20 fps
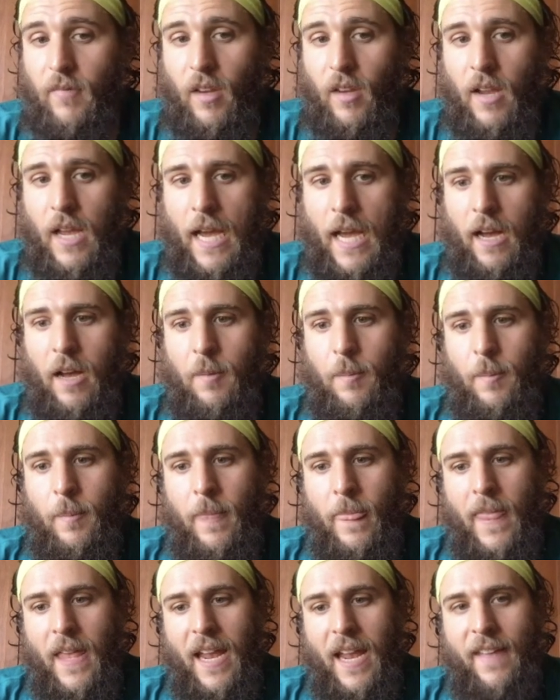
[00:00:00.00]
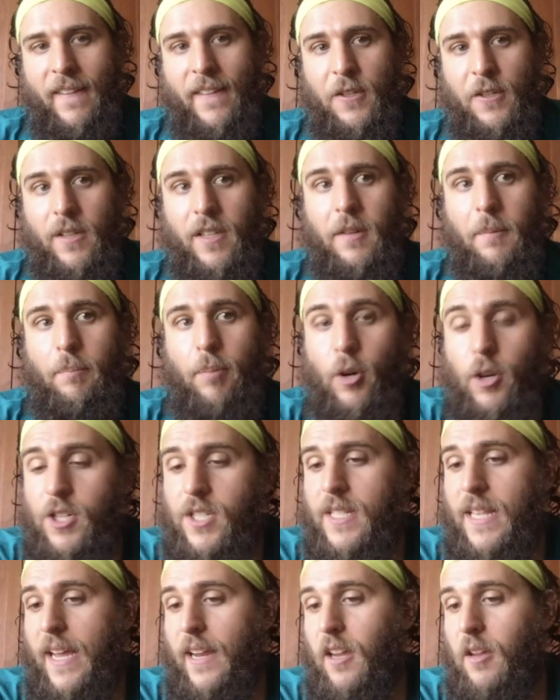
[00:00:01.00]
and then you need to push
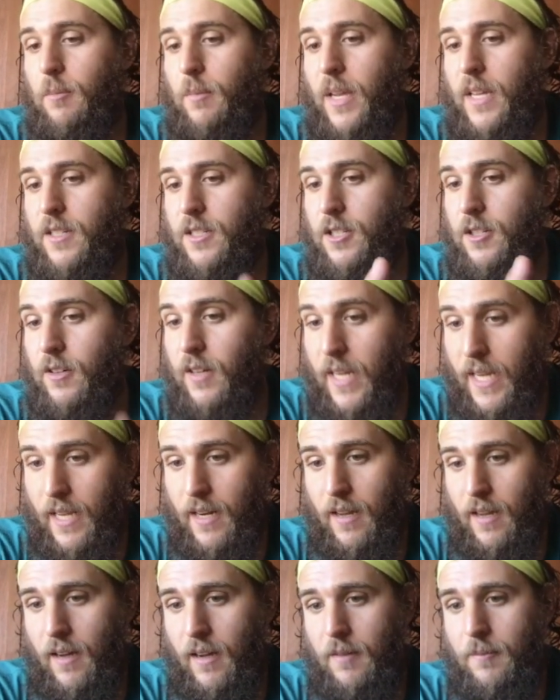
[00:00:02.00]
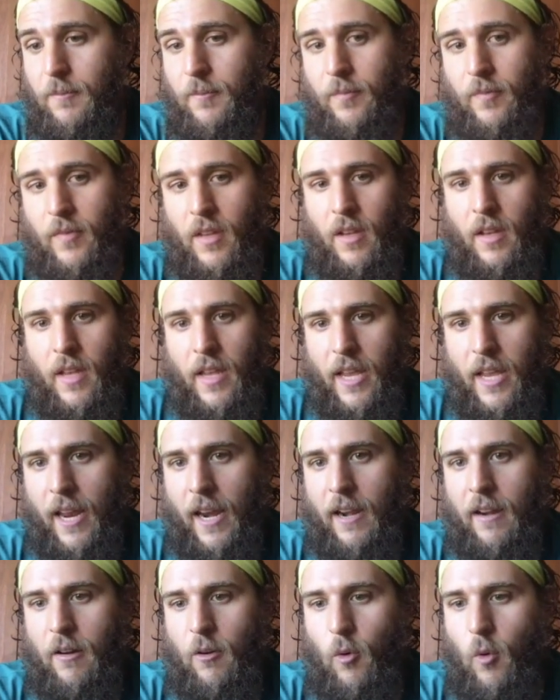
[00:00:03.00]
that commit to your GitHub.
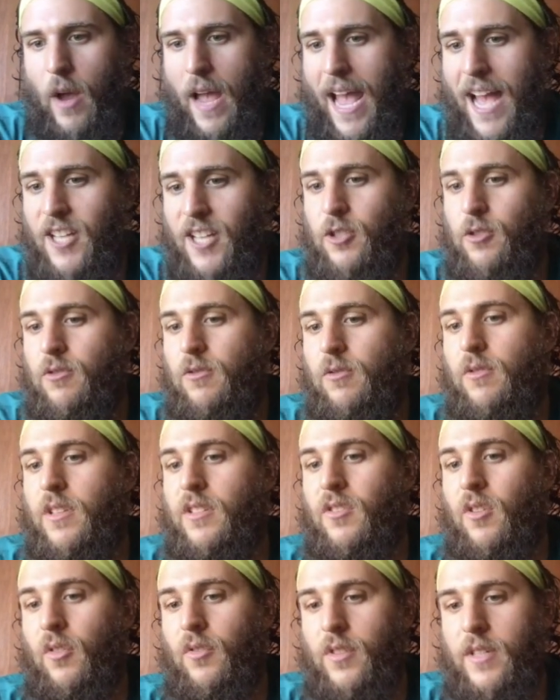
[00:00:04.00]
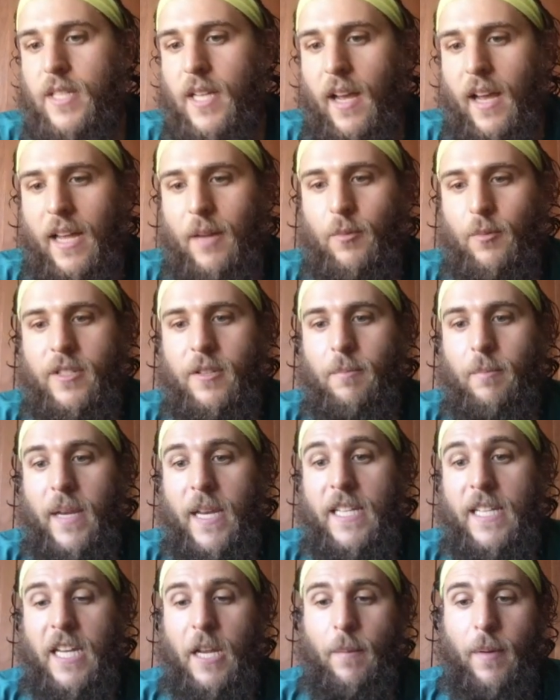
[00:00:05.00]
And as you do this over time, what's
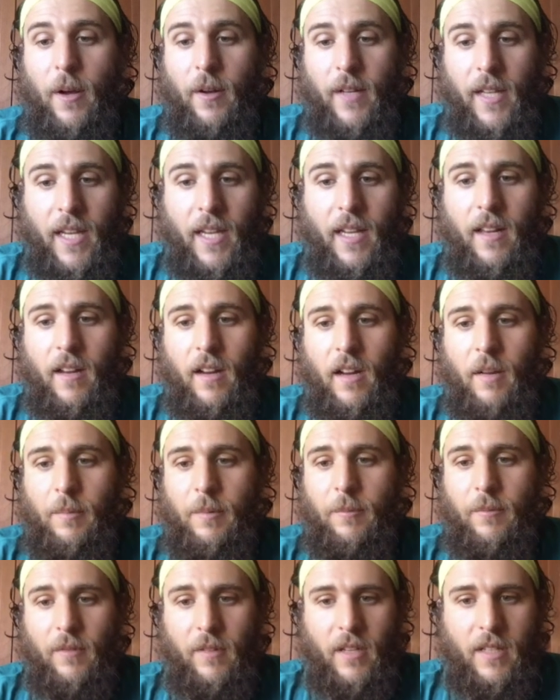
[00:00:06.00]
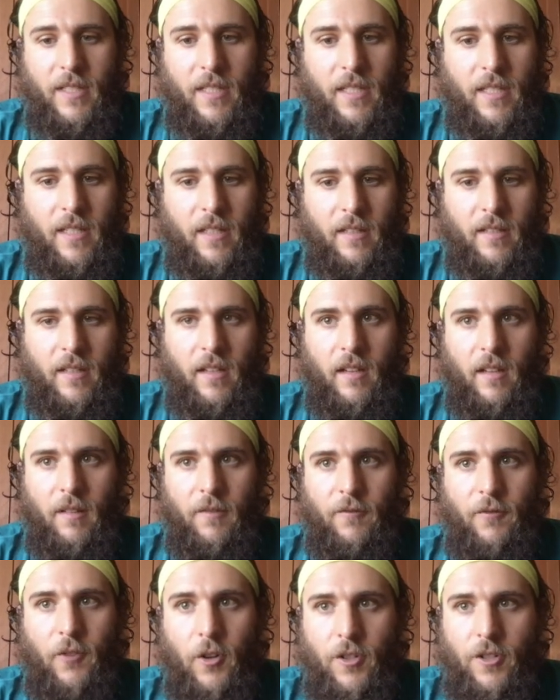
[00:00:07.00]
amazing about GitHub, and because this is a
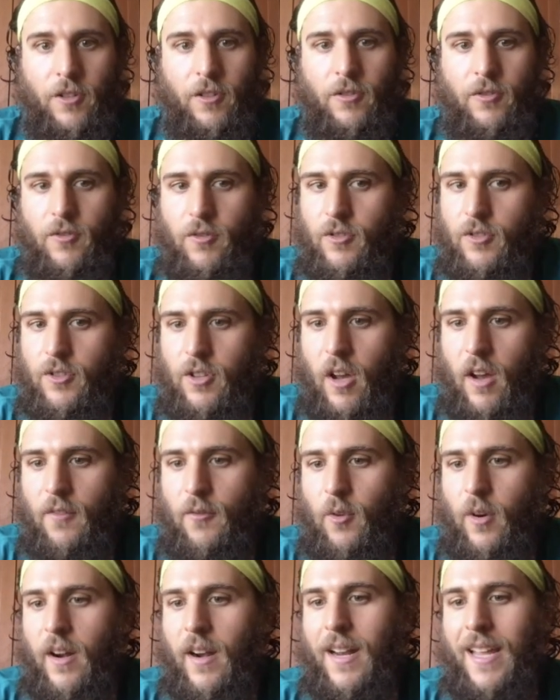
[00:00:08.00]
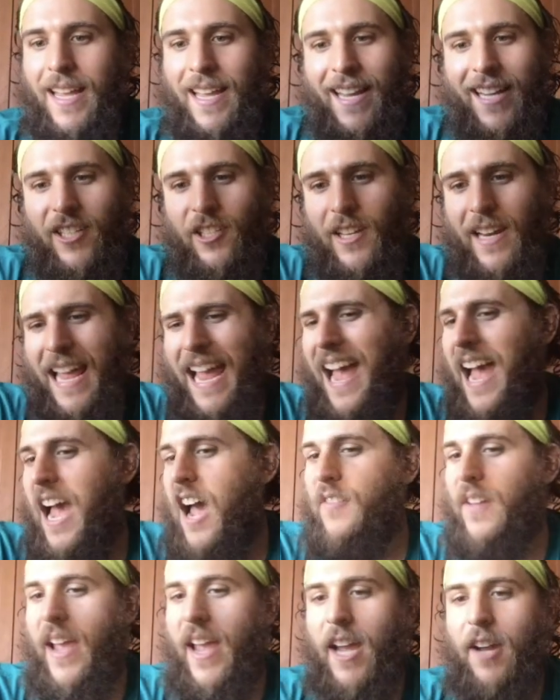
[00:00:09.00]
version control software, is going to
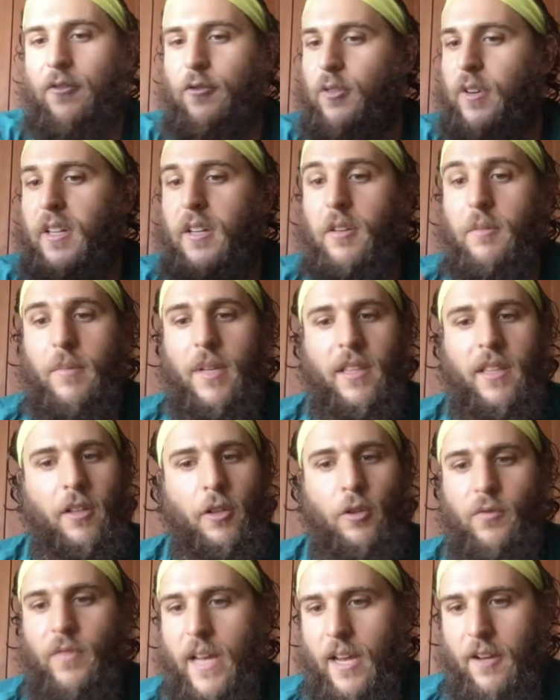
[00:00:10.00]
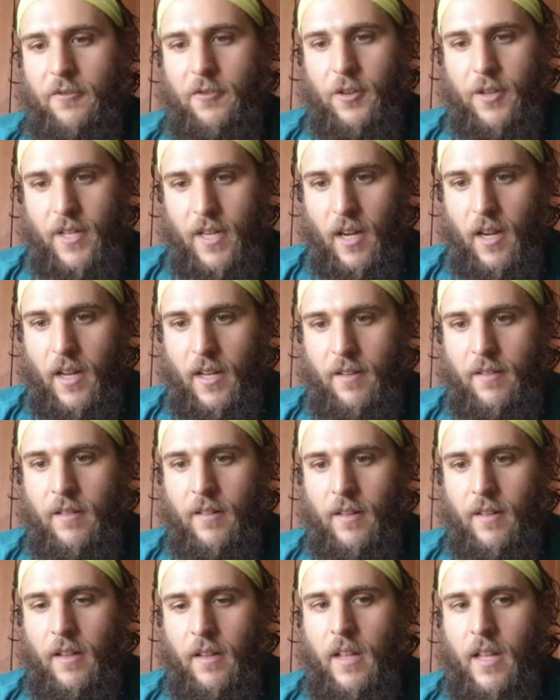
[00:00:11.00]
have every commit that you've ever done.
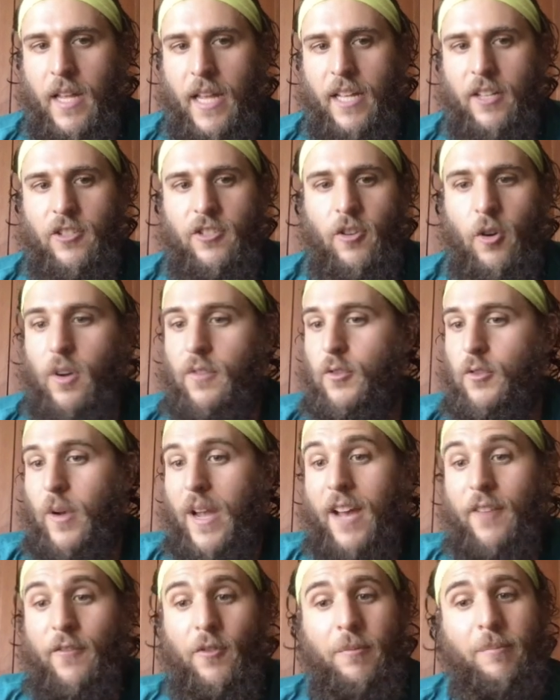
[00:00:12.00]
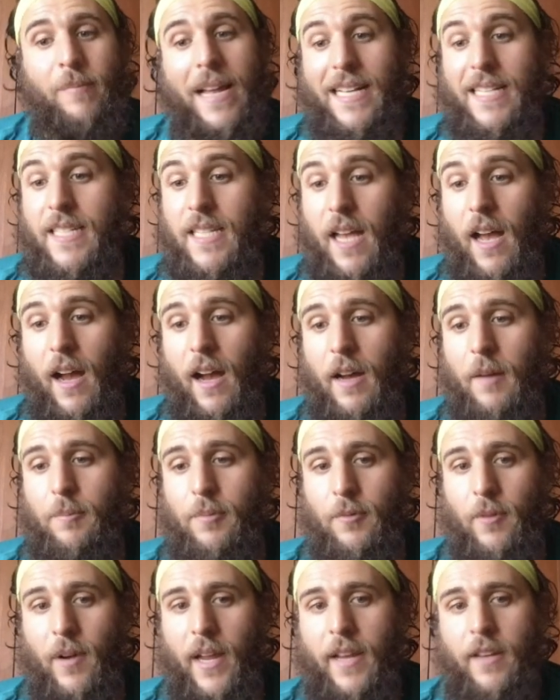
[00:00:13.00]
And so if you ever mess up,
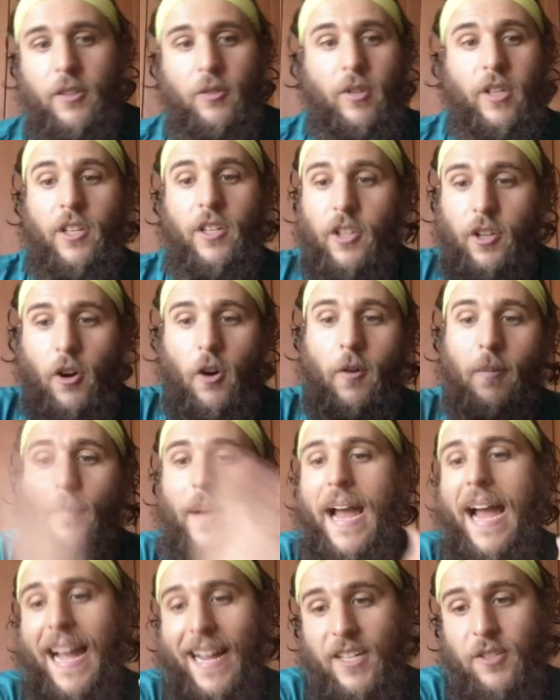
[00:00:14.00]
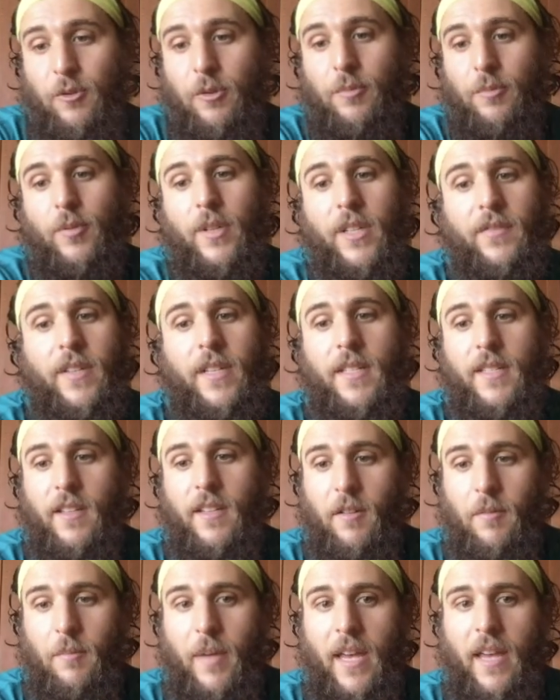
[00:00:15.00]
right, you can go back to a previous
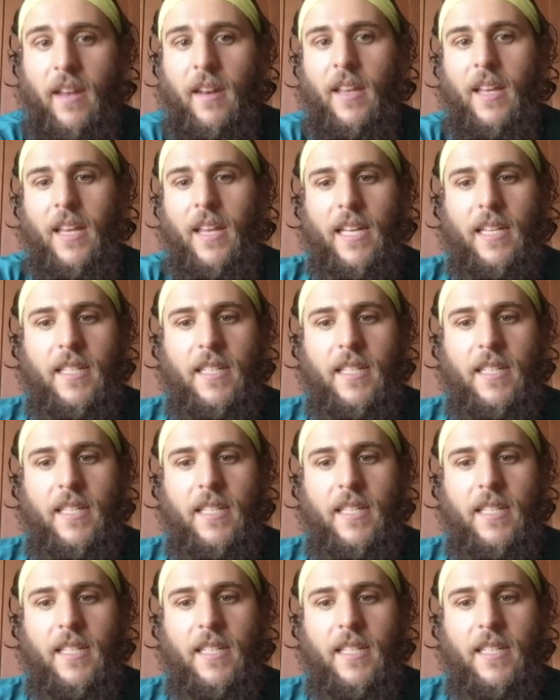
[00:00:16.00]
commit and